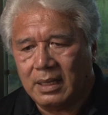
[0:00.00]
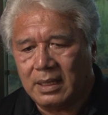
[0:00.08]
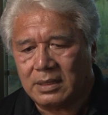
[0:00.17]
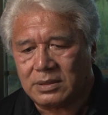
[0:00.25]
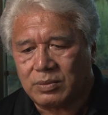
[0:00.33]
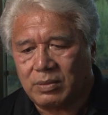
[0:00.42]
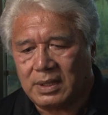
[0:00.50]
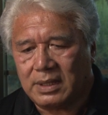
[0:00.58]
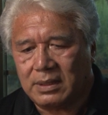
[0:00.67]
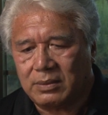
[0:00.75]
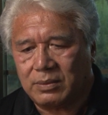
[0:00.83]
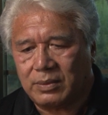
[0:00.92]
is
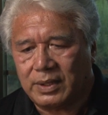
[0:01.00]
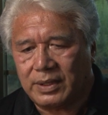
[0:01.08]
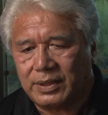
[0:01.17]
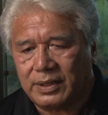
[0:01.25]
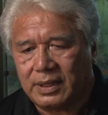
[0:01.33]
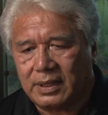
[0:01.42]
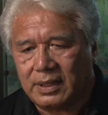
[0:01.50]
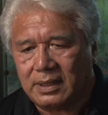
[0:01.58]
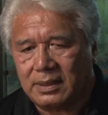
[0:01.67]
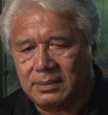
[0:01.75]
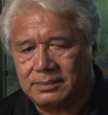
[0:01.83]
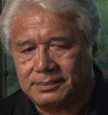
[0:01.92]
one with
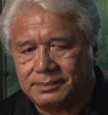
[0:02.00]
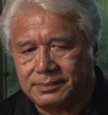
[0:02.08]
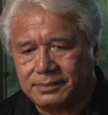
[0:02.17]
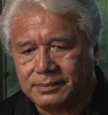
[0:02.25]
a